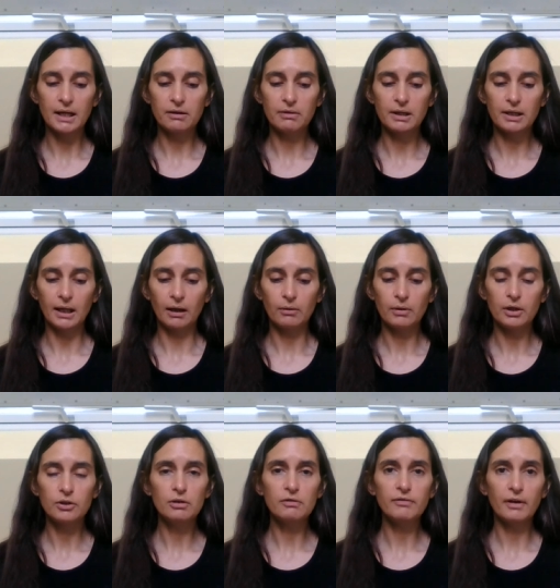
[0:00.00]
angry now, and
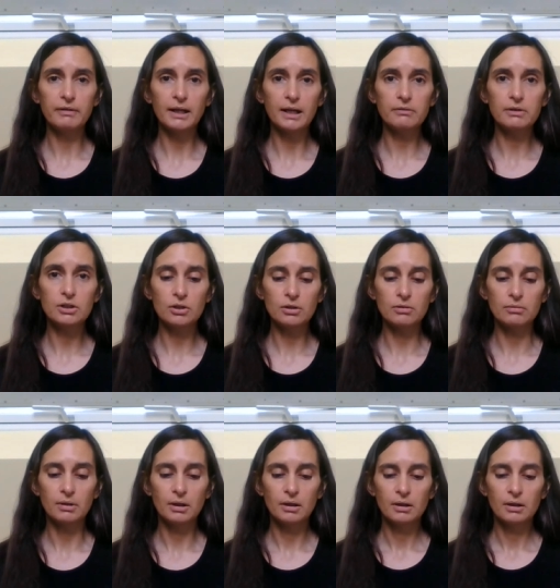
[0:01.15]
you very angry too.